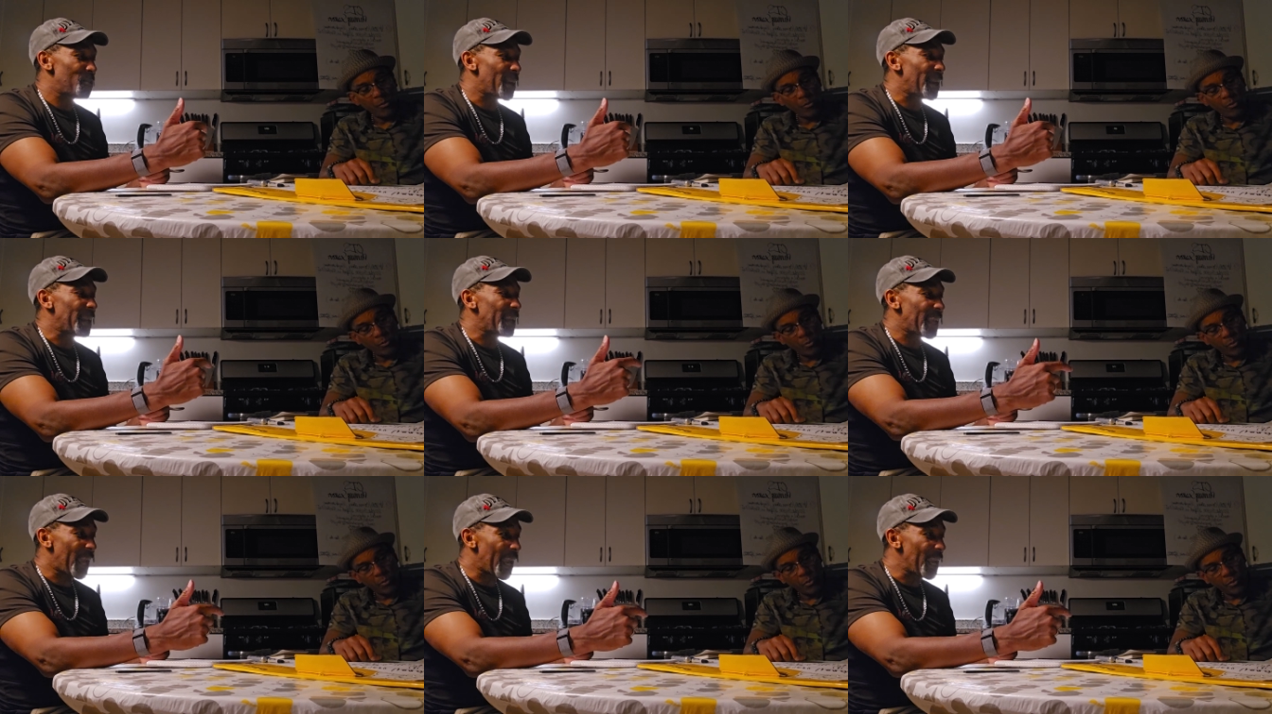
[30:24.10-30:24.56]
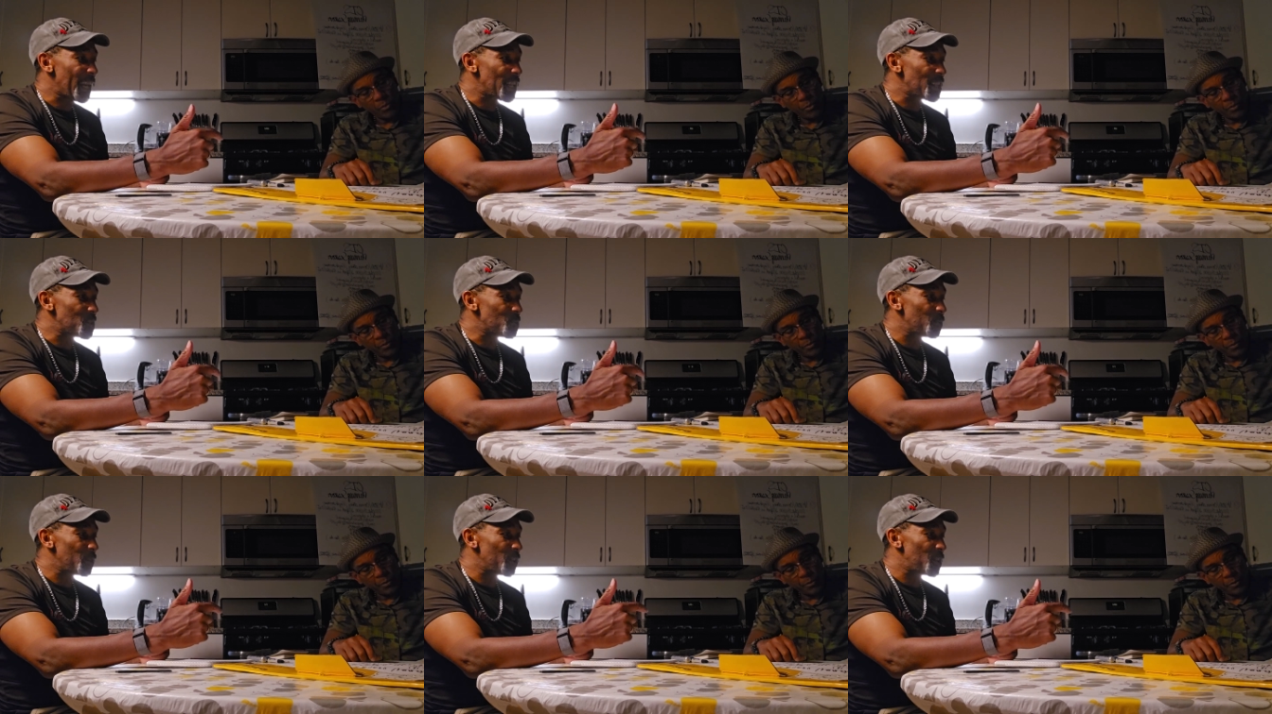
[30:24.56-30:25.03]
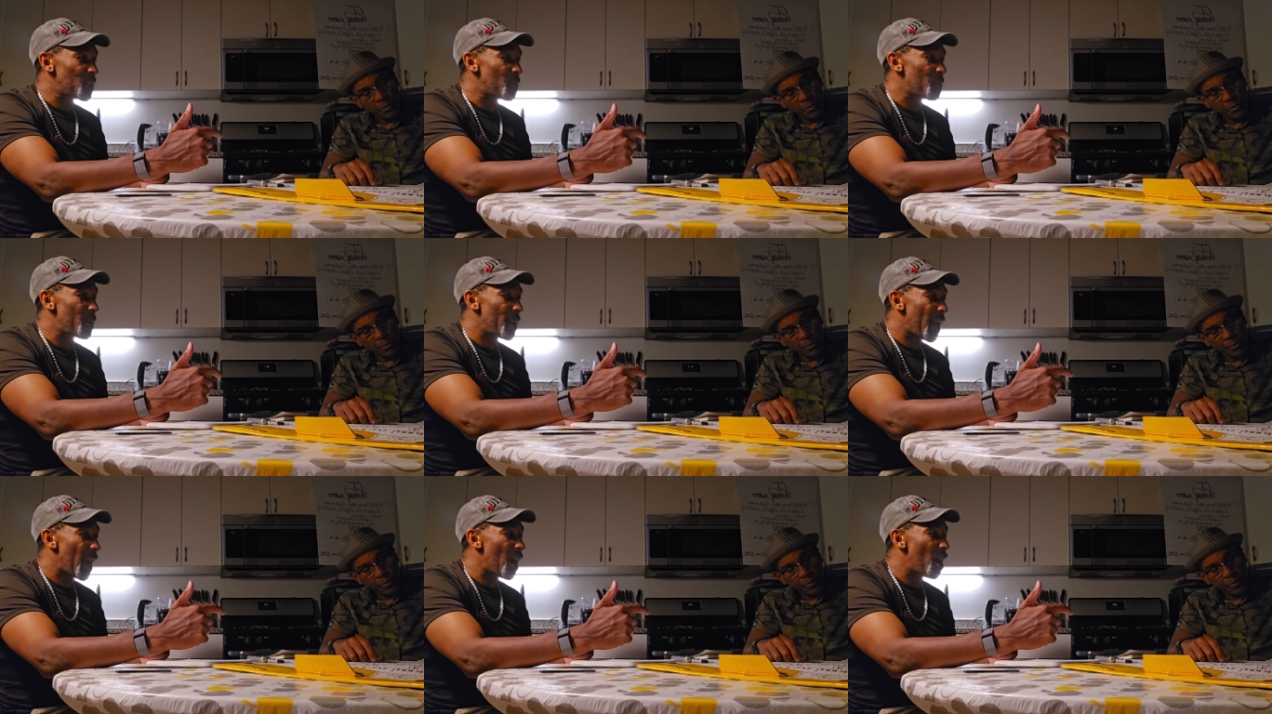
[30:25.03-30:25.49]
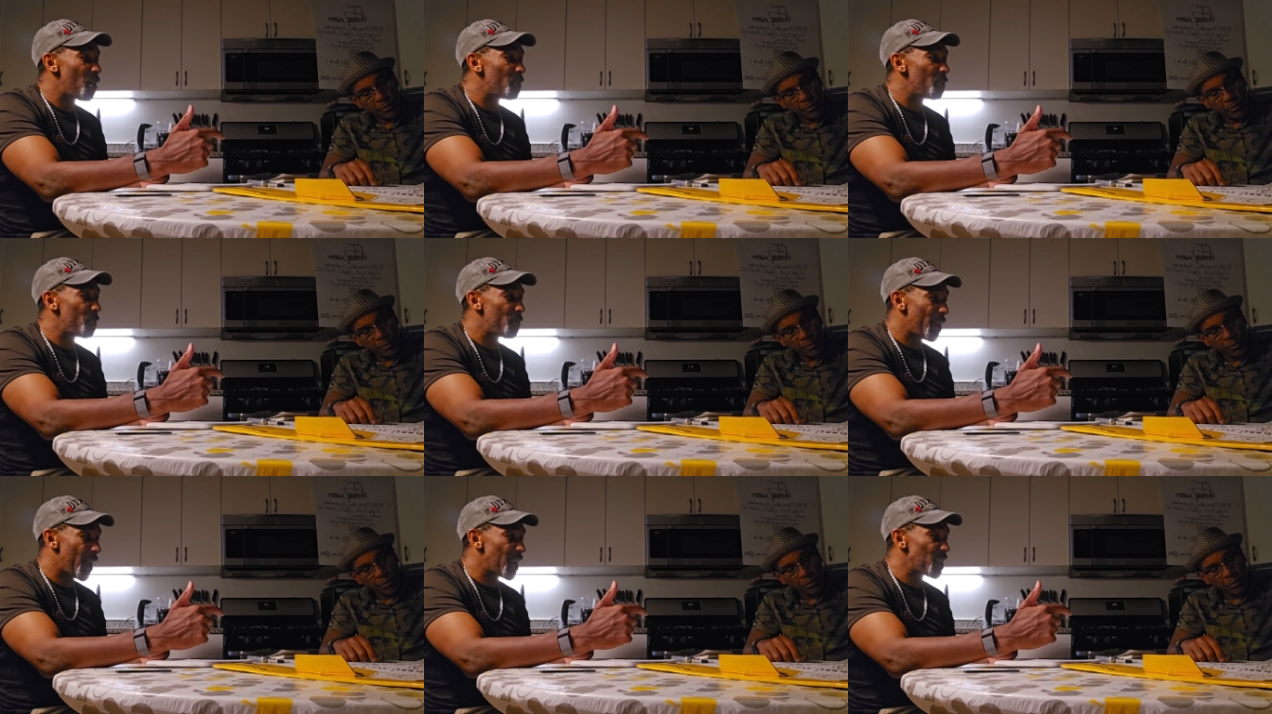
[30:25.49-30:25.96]
right cadence will determine how
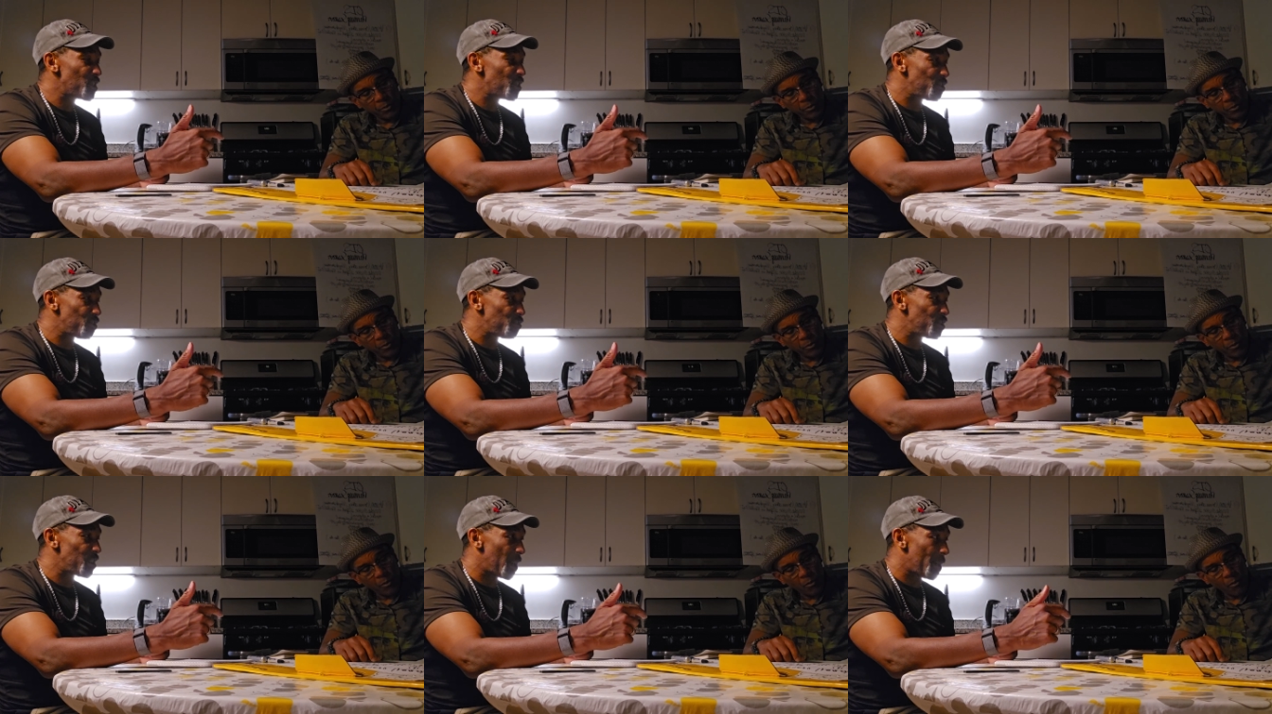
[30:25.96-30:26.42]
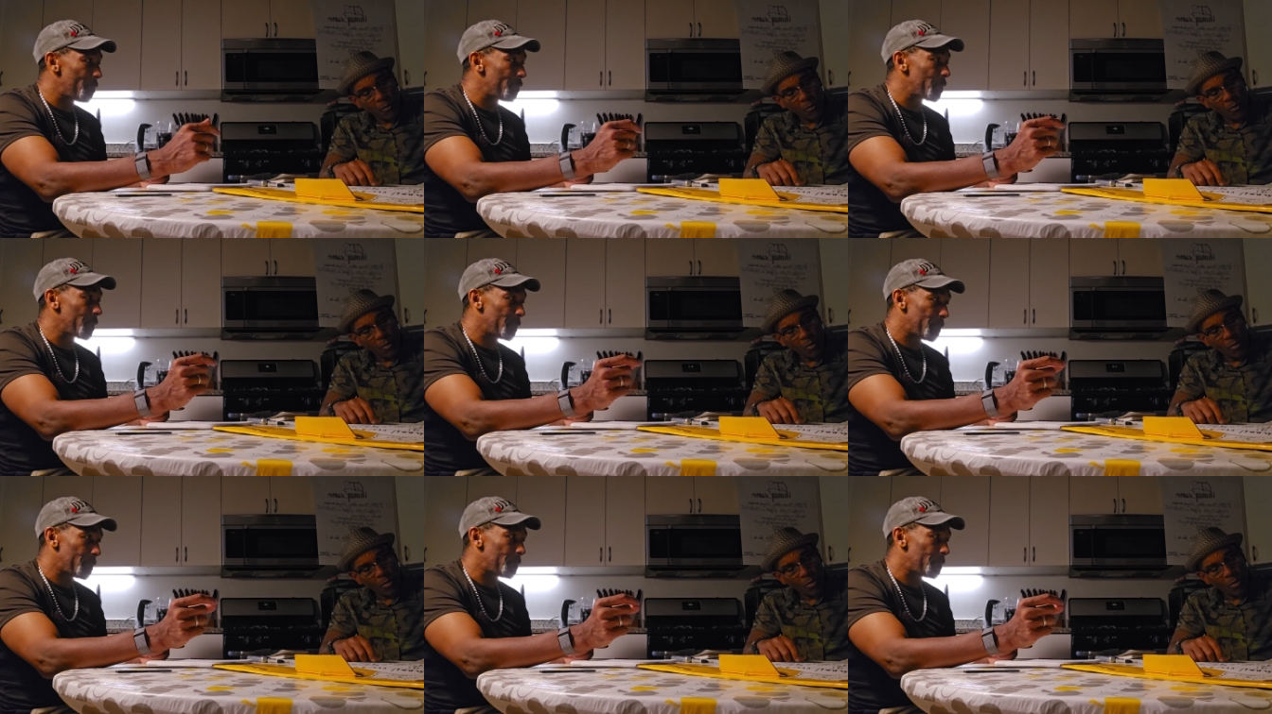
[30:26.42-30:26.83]
fast you jump.